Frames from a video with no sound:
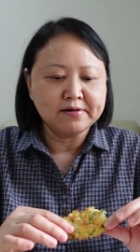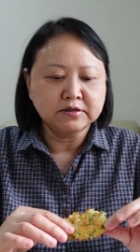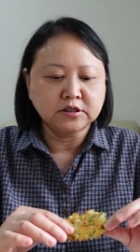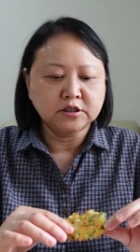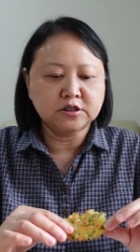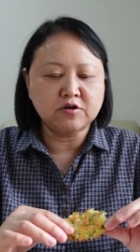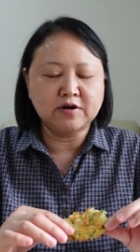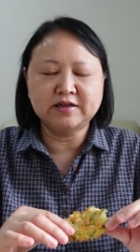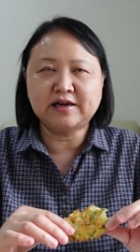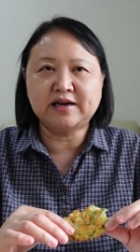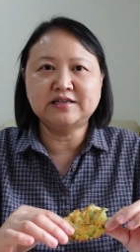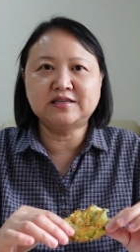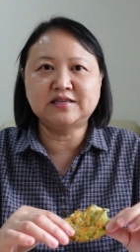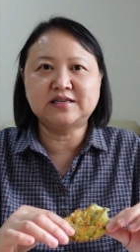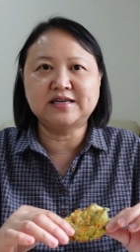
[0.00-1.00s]
So it
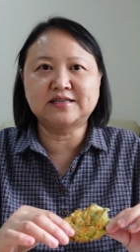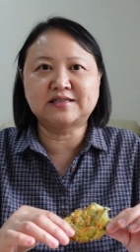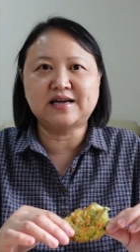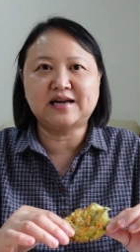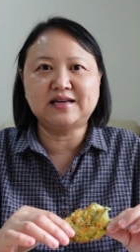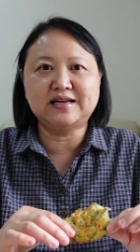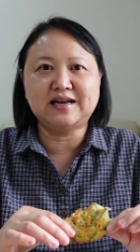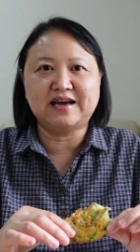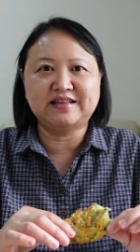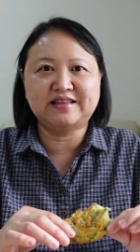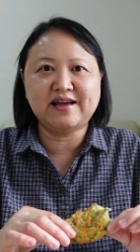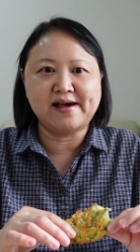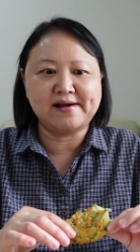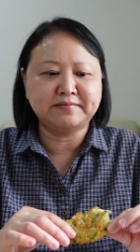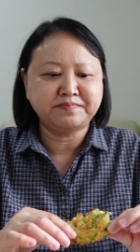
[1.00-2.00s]
tastes exactly like
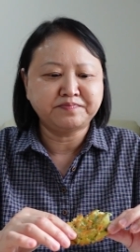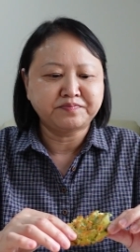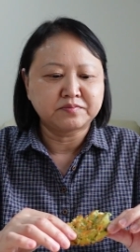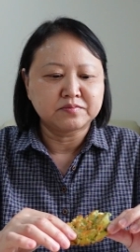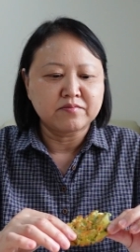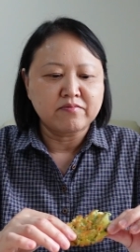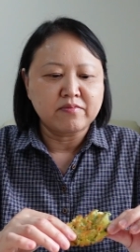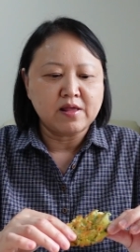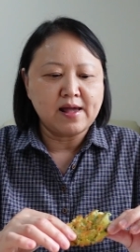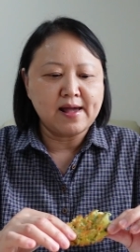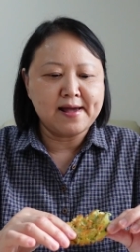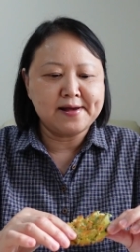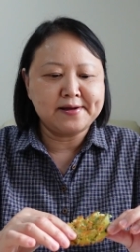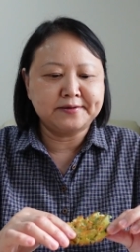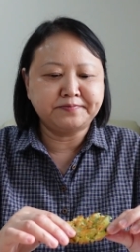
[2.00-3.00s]
that.
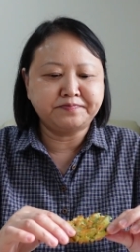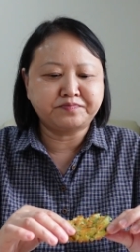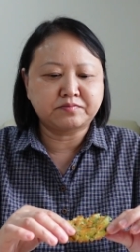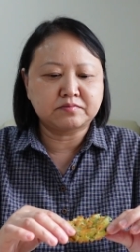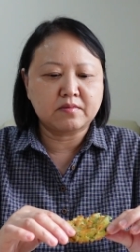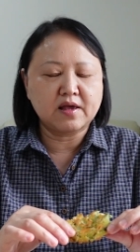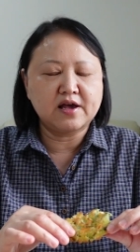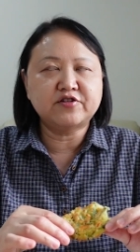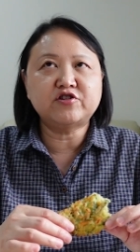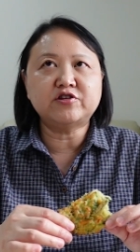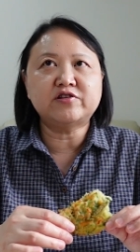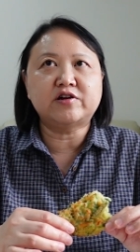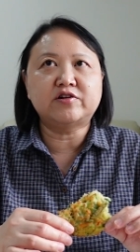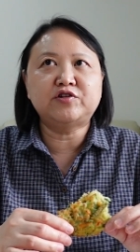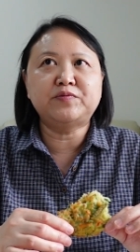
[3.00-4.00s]
And it's just
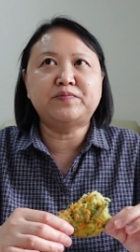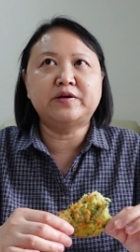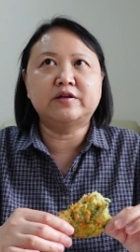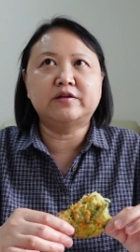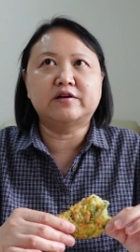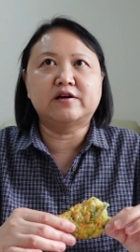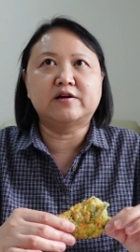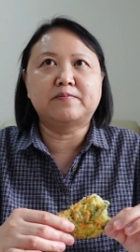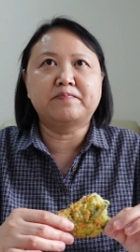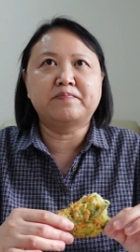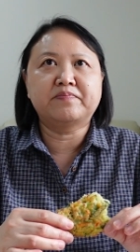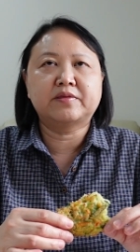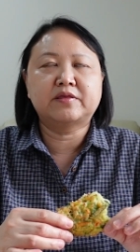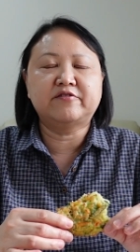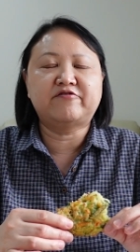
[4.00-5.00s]
a little bit,
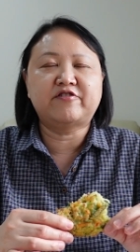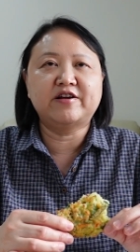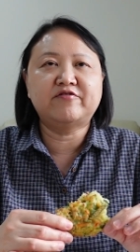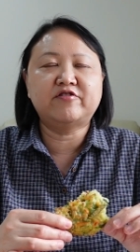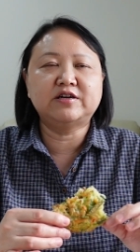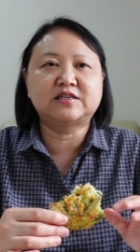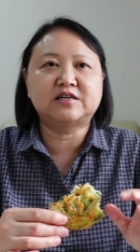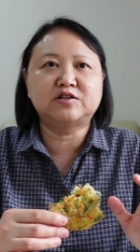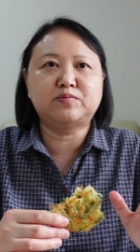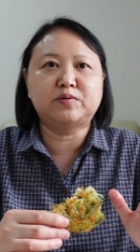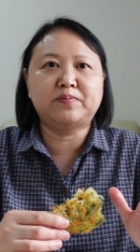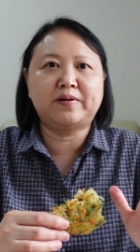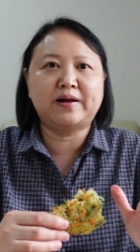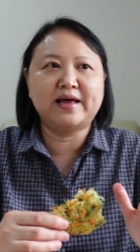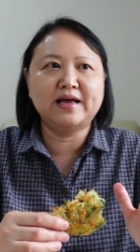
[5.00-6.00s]
the flavor is a little bit
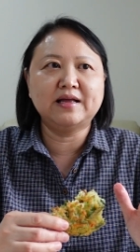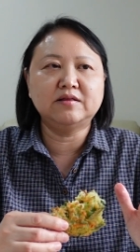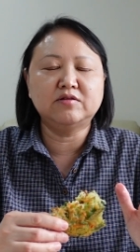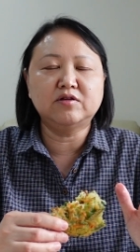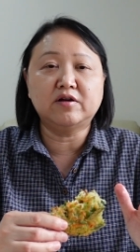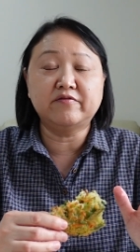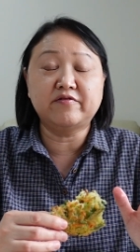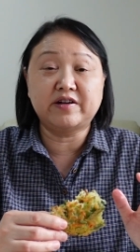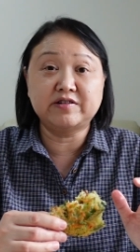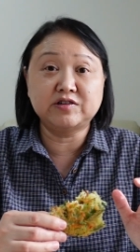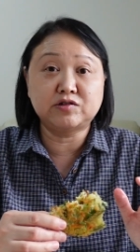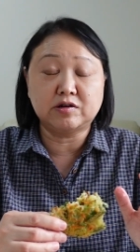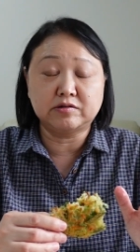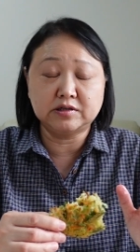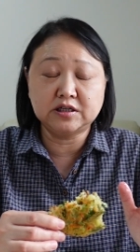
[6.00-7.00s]
plain, not very
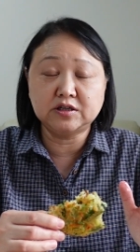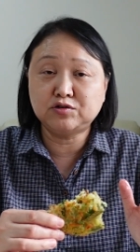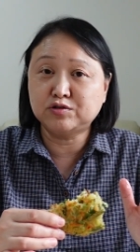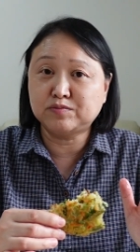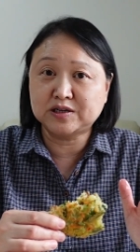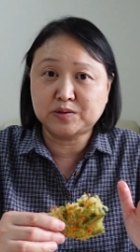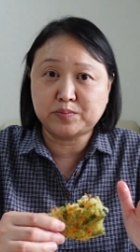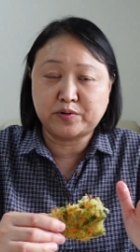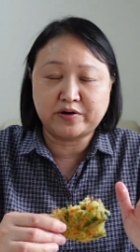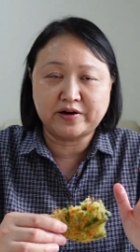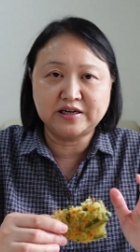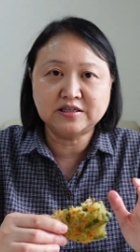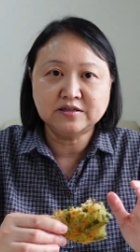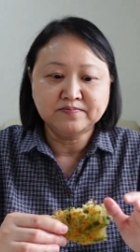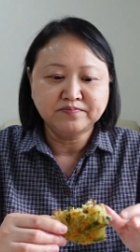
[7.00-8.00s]
salty, to my
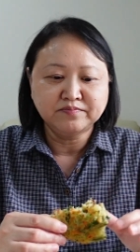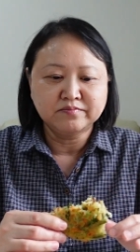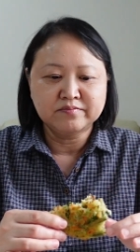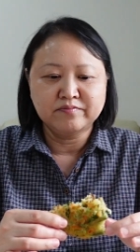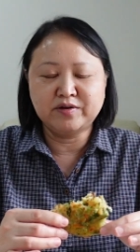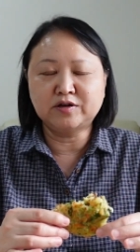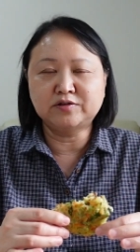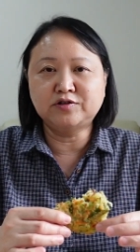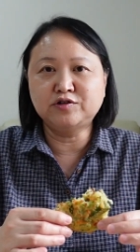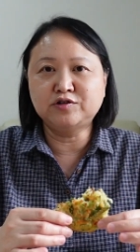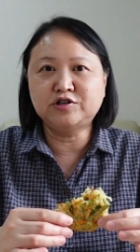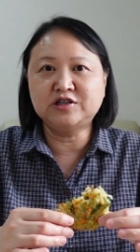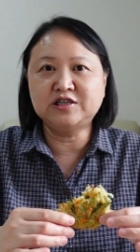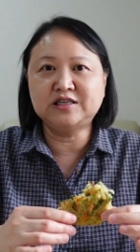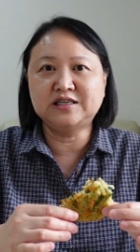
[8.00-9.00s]
surprise. Because
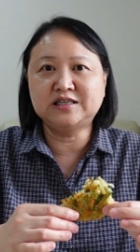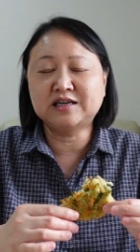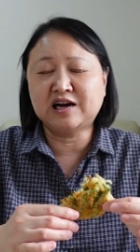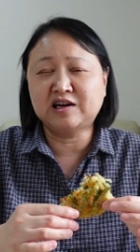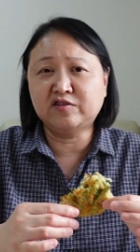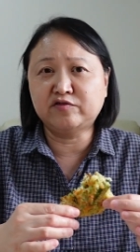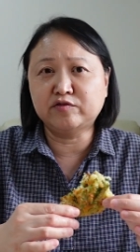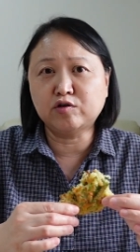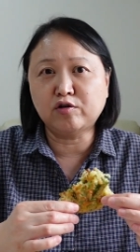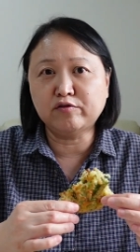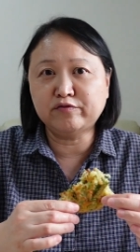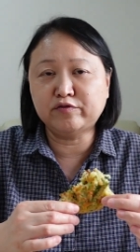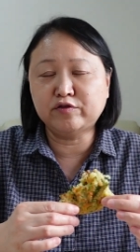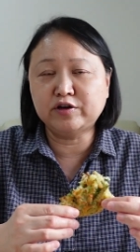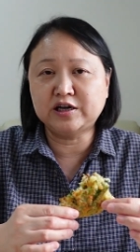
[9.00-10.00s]
usually this kind of cooked
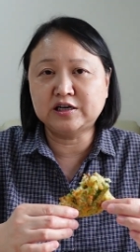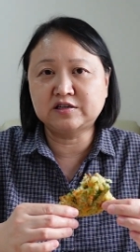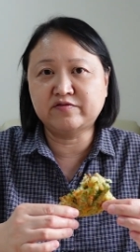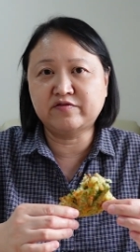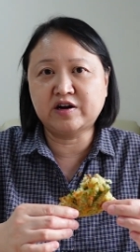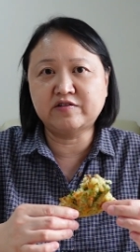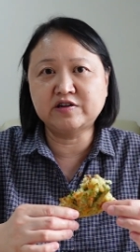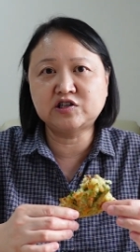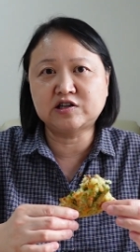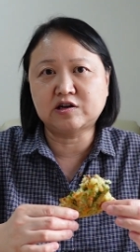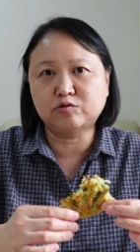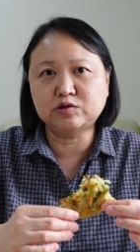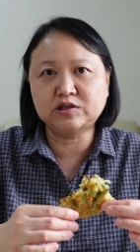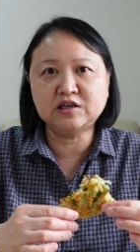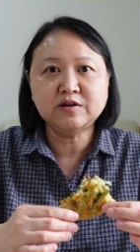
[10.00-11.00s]
food is very
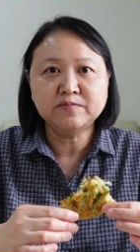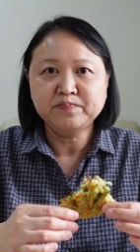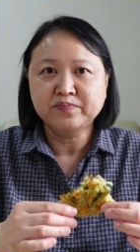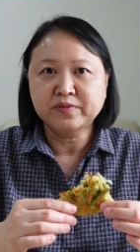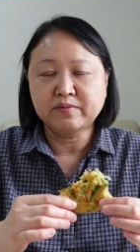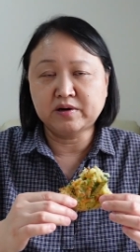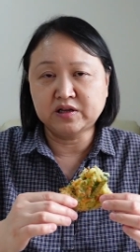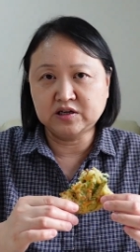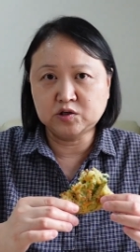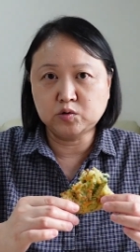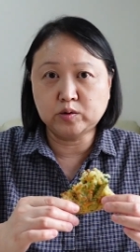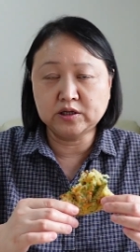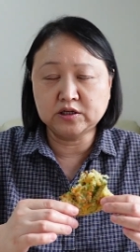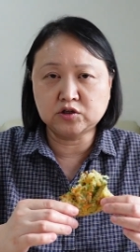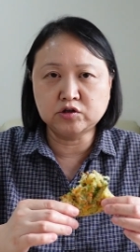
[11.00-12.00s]
salty, but this
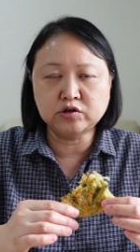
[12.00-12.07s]
one is